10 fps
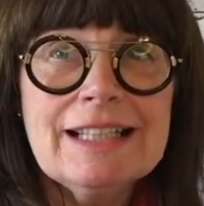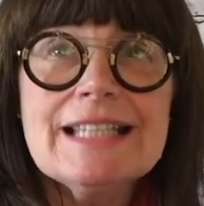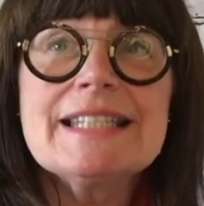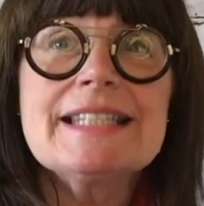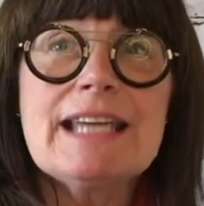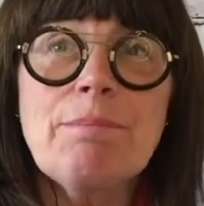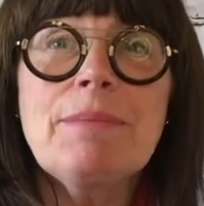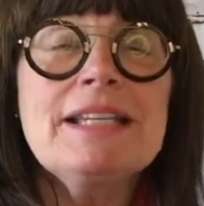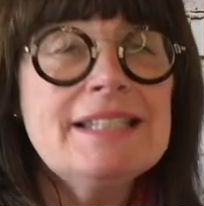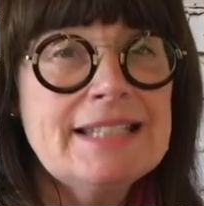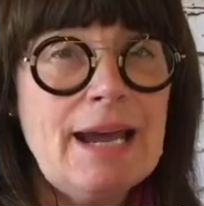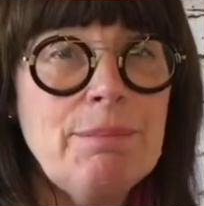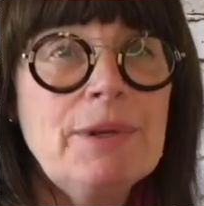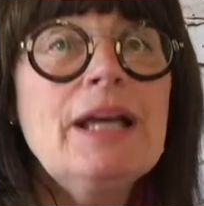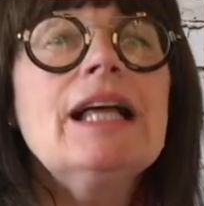step by step,
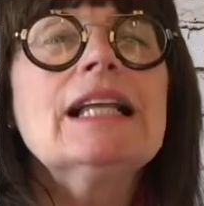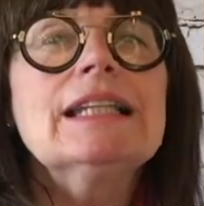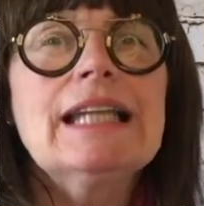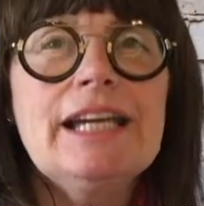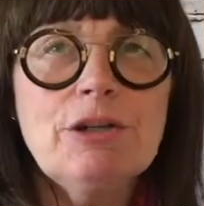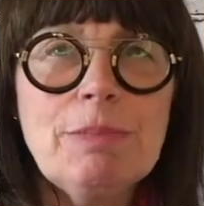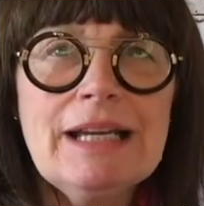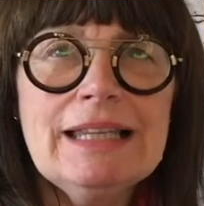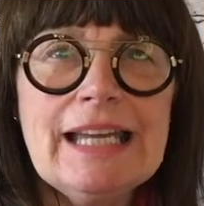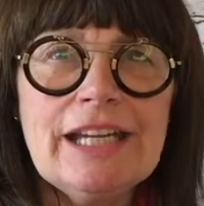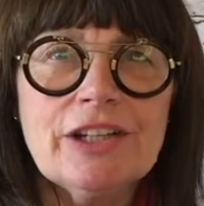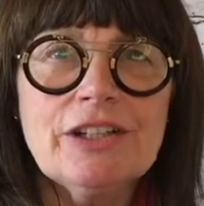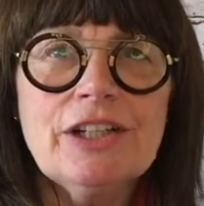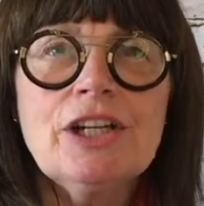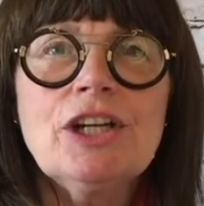layer by layer,